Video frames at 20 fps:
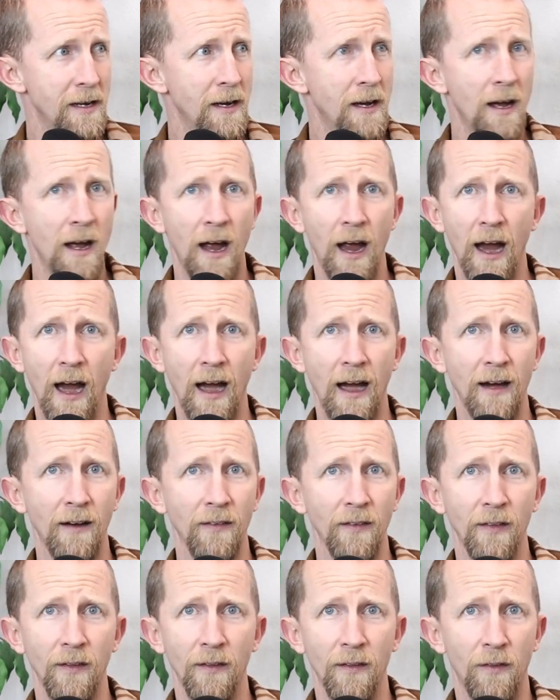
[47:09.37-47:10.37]

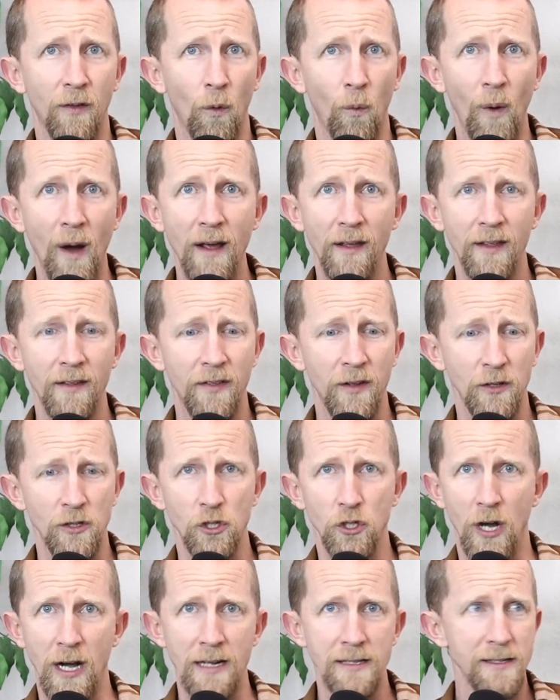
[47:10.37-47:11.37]
And the way that they're
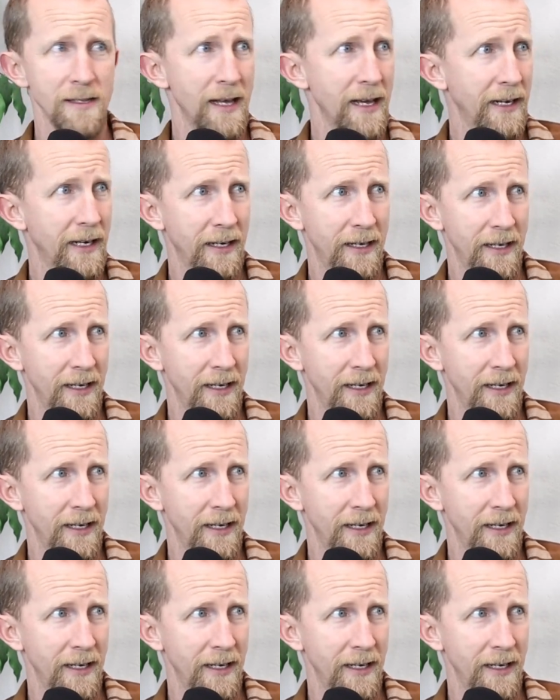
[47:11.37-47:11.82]
translated